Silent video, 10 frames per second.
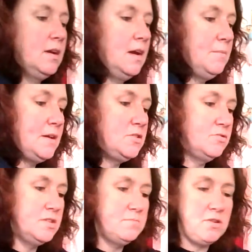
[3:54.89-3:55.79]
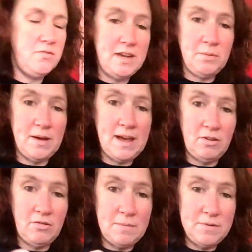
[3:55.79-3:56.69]
and make sure it doesn't move anywhere,
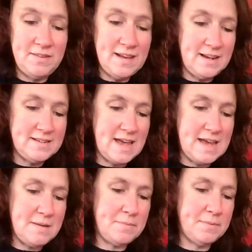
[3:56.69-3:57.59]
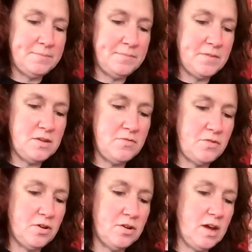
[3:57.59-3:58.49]
grab your sellotape that you've
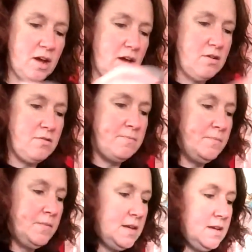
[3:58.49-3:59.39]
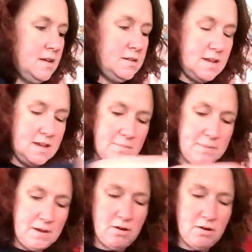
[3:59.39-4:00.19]
got at home, take a bit